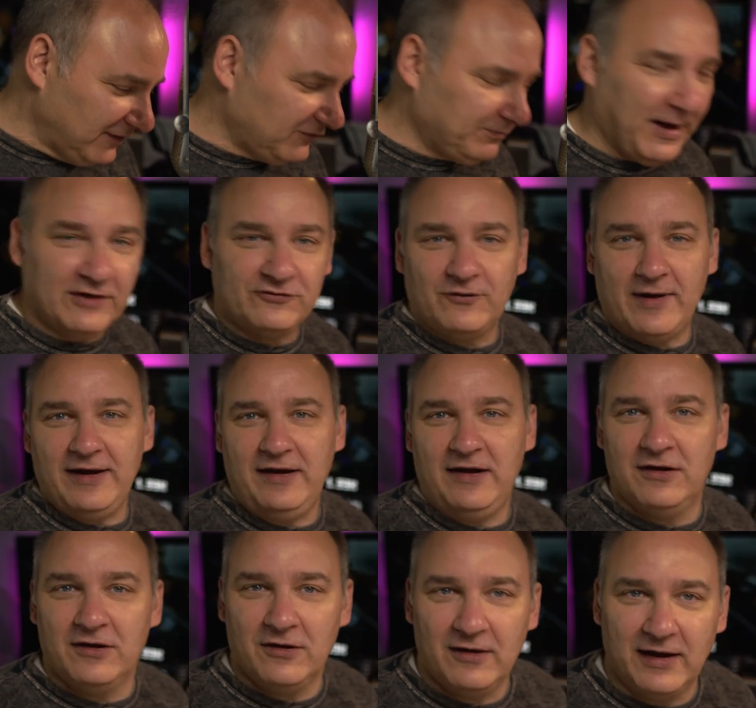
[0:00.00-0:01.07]
This box right
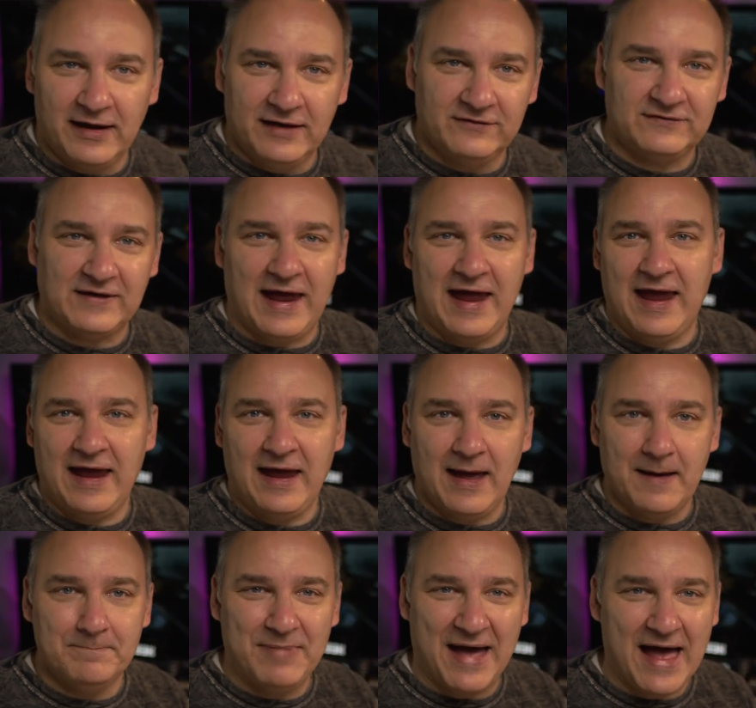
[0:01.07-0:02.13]
here is a
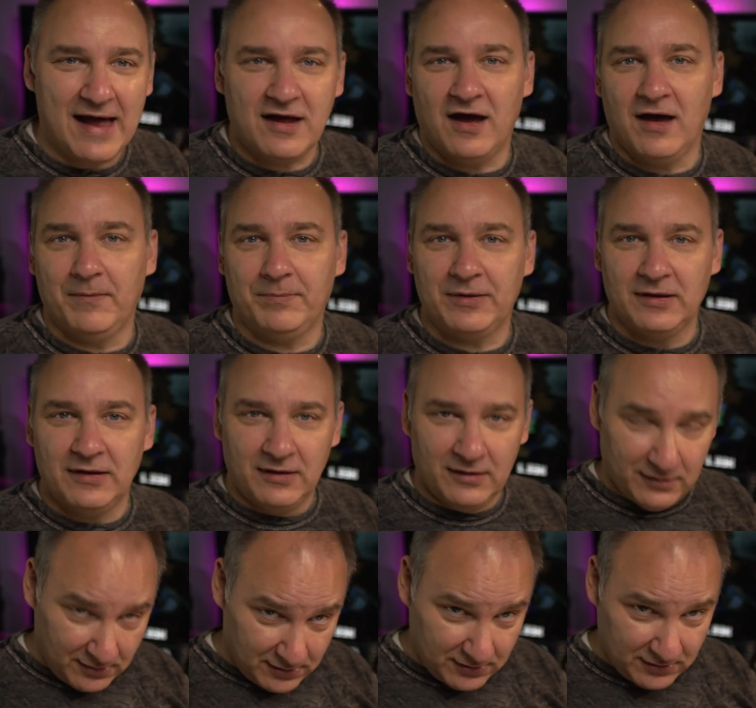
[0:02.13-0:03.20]
backup
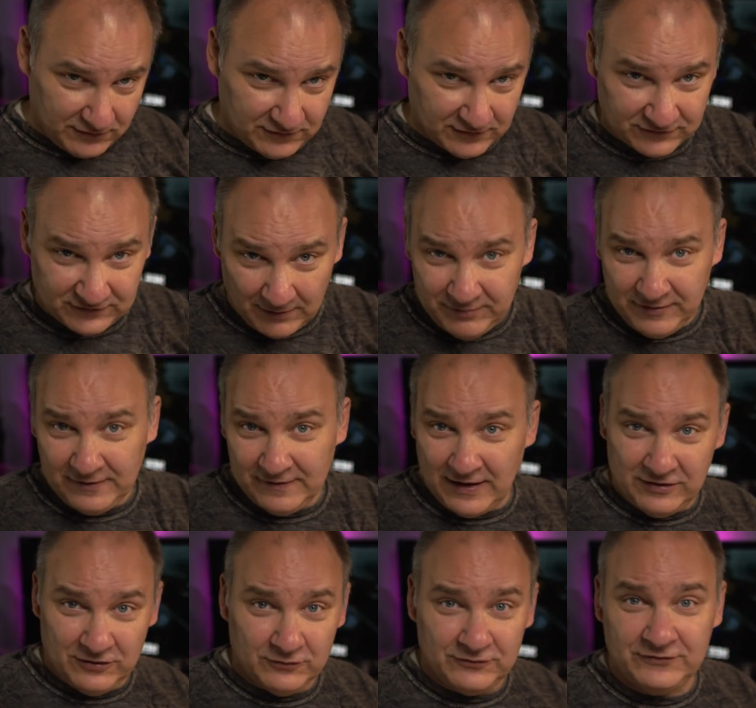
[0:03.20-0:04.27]
to something
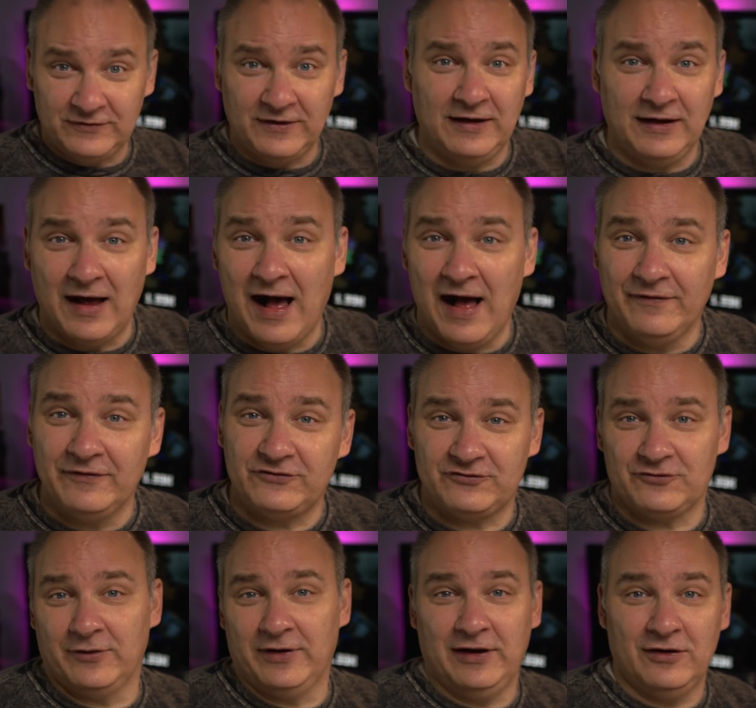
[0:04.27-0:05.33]
that you see on the
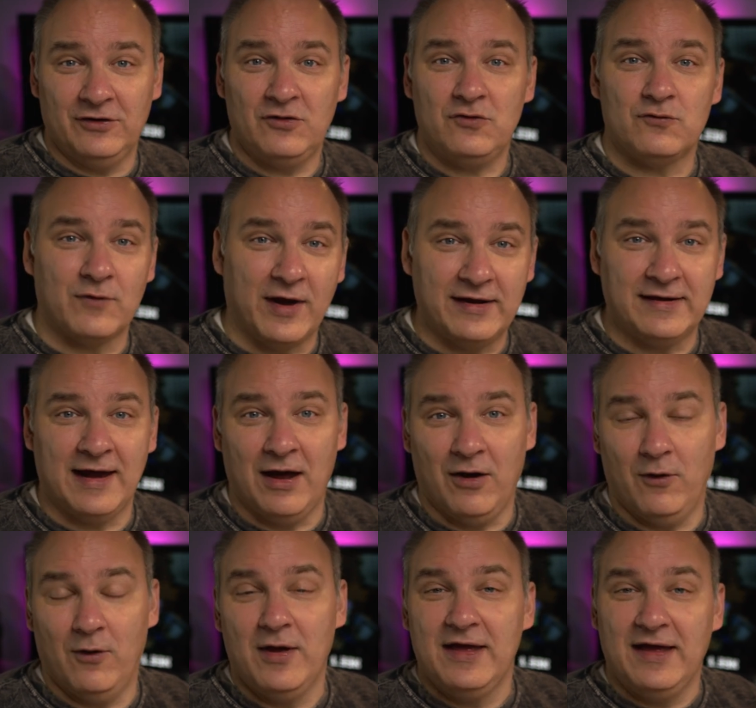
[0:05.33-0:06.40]
screen right
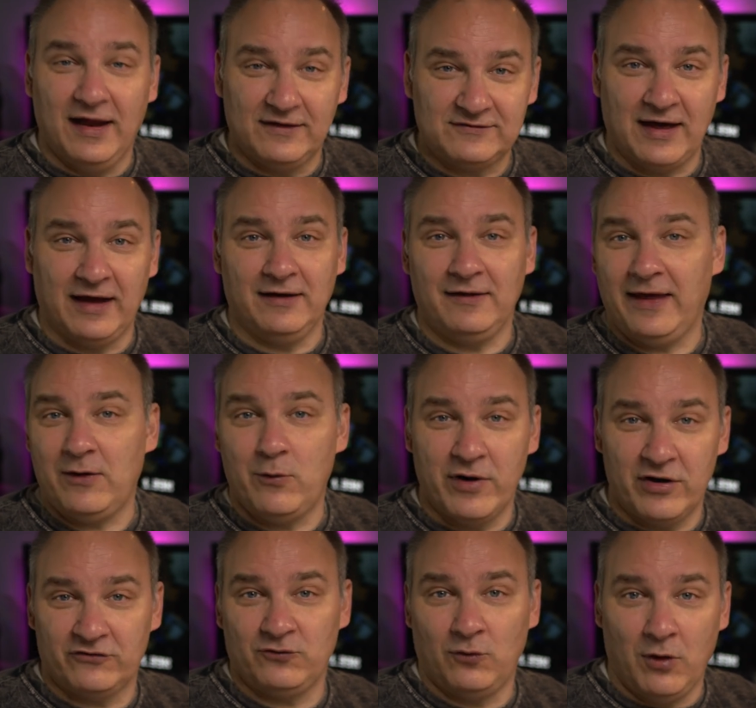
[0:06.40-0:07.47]
now. It's kind of like
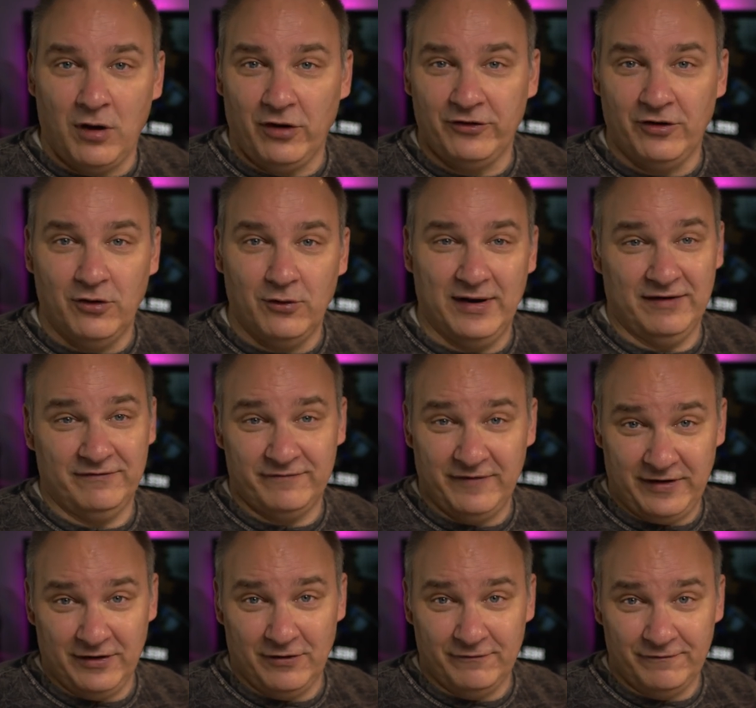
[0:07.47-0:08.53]
Where's Waldo in
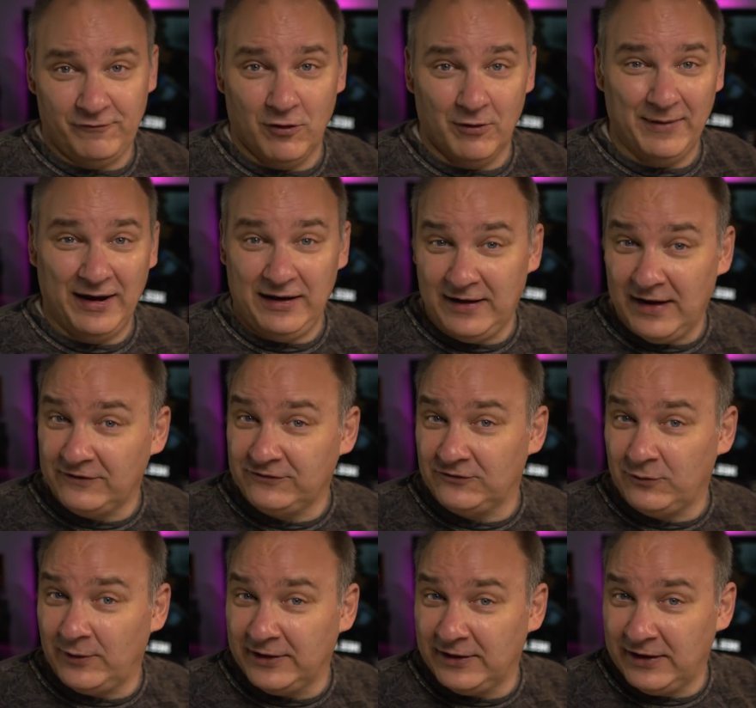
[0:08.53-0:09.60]
video form. Any
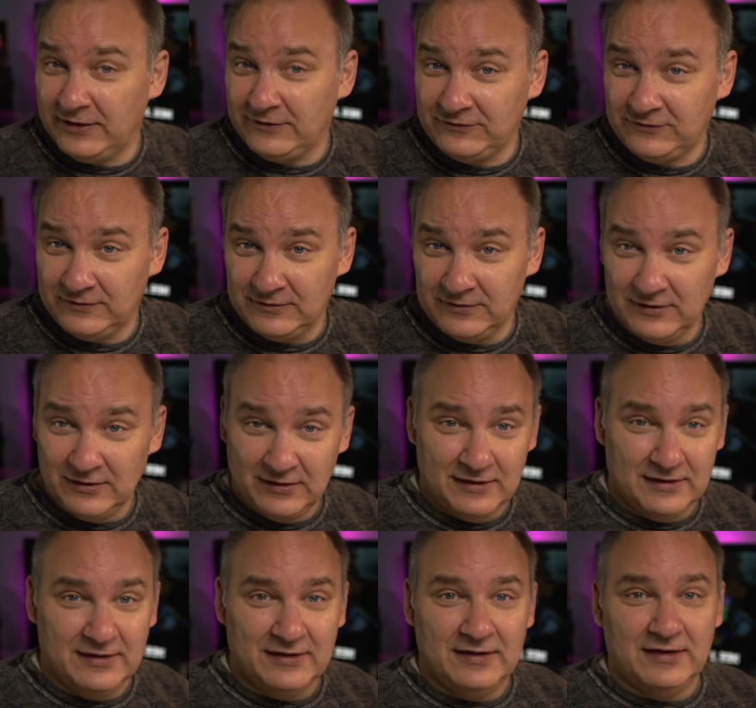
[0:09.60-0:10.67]
guesses what it is?
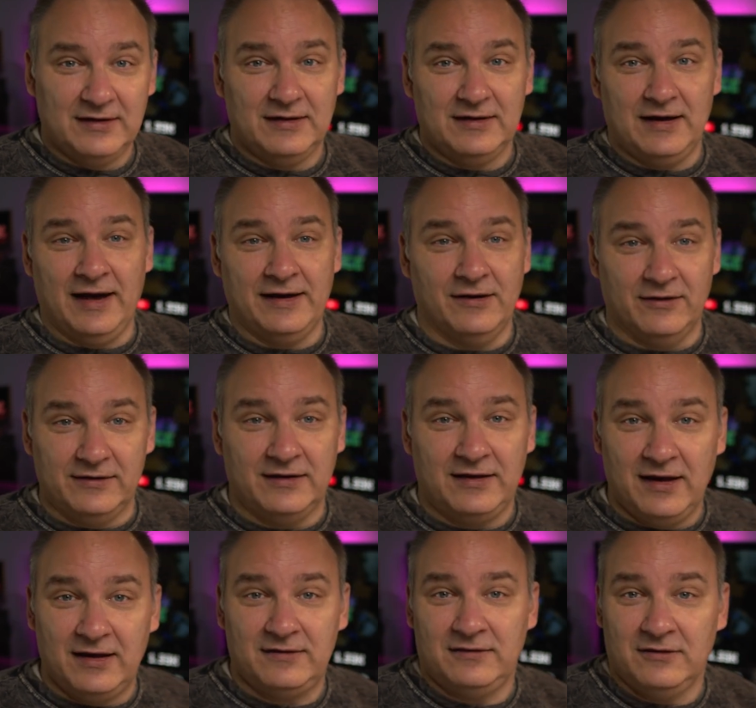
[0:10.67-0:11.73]
I know, you
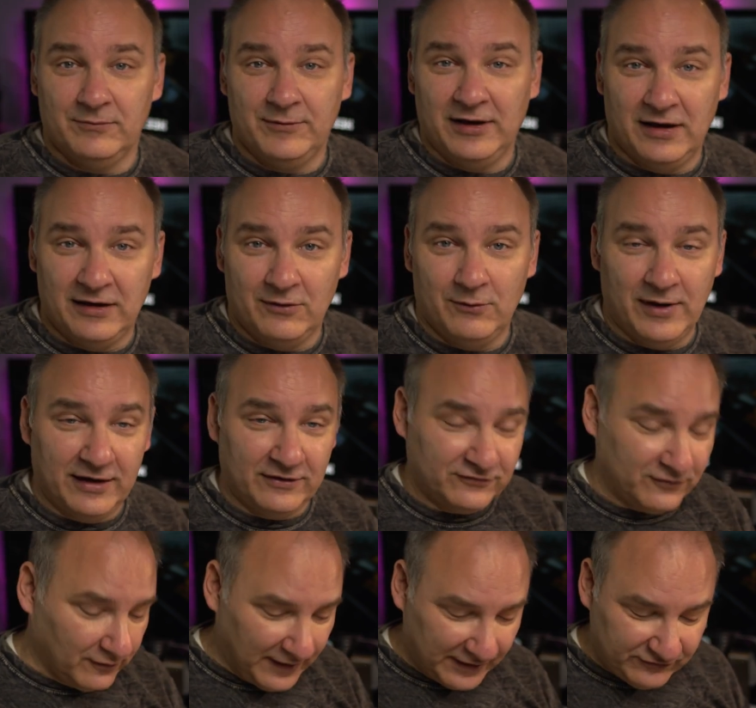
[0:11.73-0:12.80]
can't hear me anyway,
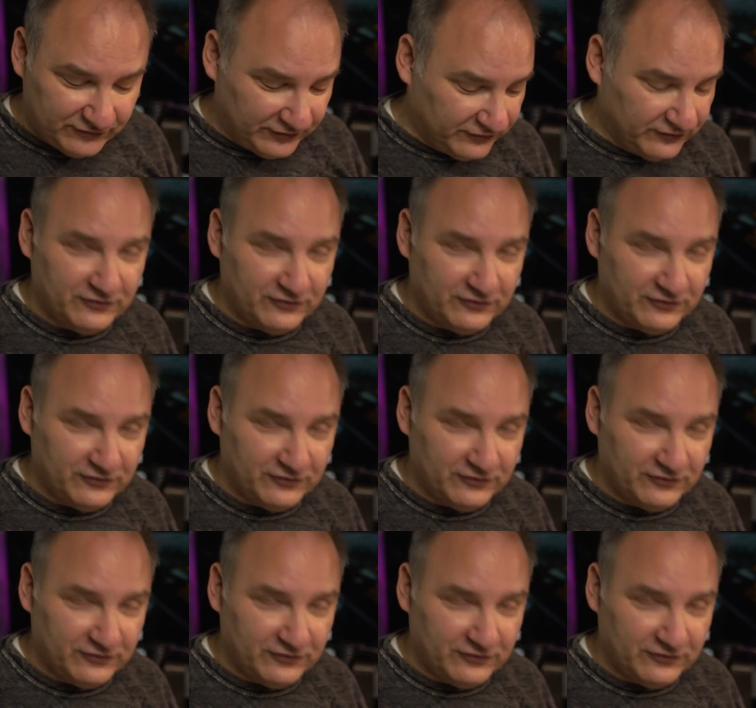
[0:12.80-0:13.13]
so let's just